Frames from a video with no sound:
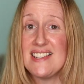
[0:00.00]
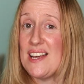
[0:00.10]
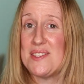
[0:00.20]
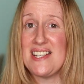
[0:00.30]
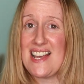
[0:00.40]

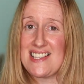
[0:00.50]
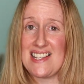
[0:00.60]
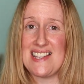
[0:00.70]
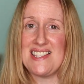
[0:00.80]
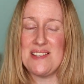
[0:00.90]
Now, the
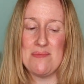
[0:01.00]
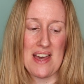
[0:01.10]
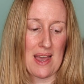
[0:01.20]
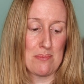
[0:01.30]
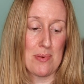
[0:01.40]
next item
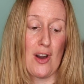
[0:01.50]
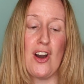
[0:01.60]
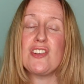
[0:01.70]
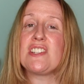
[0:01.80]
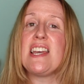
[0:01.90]
that I
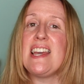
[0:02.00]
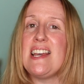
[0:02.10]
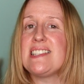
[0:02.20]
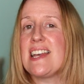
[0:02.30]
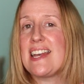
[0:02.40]
bought
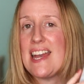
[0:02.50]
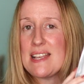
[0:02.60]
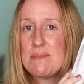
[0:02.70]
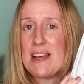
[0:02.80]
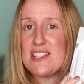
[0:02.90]
is
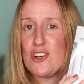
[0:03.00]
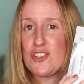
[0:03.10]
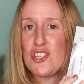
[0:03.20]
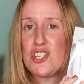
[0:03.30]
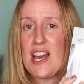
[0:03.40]
again by
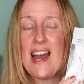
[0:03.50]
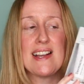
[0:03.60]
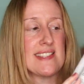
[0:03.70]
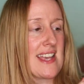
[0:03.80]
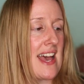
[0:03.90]
Dr.
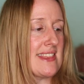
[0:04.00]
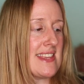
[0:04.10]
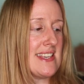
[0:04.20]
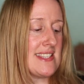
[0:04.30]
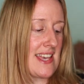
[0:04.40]
Jart,
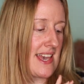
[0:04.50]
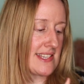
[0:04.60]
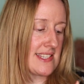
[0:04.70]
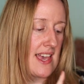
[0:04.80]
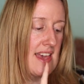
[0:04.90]
and this
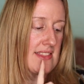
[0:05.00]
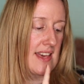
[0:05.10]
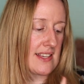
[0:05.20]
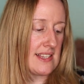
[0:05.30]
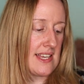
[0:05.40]
is
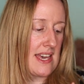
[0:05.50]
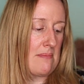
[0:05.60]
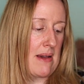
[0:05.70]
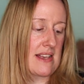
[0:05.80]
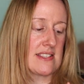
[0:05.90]
their
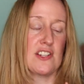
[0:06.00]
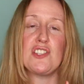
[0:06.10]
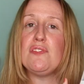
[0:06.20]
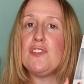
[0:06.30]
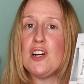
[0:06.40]
clay
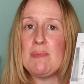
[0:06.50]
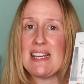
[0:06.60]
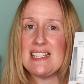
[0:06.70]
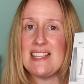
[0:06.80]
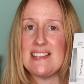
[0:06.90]
mask to
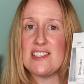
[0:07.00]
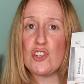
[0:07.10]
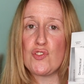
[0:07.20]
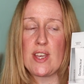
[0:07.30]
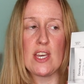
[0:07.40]
foaming cleanser
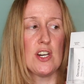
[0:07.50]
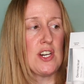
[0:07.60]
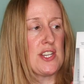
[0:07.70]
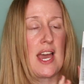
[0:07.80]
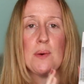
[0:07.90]

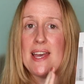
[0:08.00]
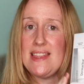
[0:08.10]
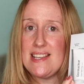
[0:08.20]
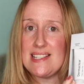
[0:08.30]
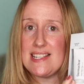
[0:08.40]
trio. Now,
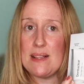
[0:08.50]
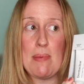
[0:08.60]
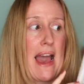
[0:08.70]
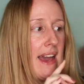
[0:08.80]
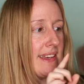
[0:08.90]
in this
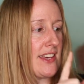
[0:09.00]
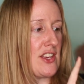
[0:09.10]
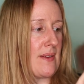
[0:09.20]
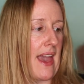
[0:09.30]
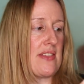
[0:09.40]
little pack
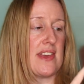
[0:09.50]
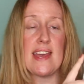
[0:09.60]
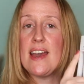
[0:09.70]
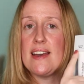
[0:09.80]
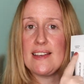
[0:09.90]
you get
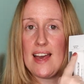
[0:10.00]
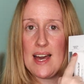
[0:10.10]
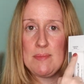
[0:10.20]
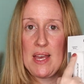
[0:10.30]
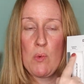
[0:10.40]
the
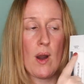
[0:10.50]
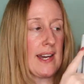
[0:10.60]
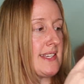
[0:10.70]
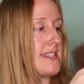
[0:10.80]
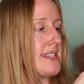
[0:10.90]
calming
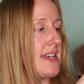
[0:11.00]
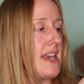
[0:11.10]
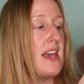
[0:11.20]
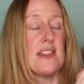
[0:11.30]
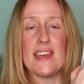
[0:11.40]
white,
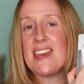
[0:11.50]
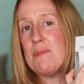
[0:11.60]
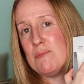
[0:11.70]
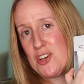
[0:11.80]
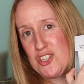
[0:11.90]

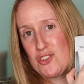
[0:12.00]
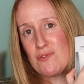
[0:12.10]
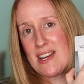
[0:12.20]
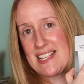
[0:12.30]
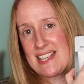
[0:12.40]
the
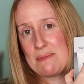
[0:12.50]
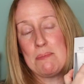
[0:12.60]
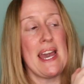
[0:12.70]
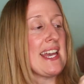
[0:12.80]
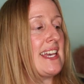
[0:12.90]

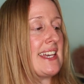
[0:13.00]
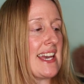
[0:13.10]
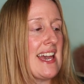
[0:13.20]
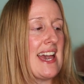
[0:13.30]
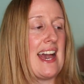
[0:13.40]
moisturising
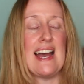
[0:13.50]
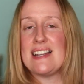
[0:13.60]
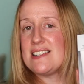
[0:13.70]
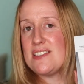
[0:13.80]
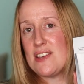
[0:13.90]
pink,
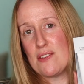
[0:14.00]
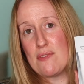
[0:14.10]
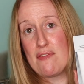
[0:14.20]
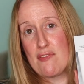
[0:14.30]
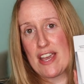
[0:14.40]
and the
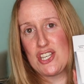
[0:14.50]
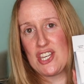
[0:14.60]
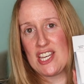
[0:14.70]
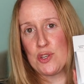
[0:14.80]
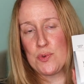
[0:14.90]

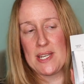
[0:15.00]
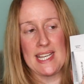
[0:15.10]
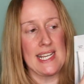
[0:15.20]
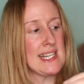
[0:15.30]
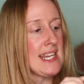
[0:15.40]
refreshing
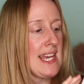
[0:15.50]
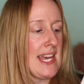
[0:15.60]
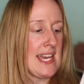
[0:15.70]
green.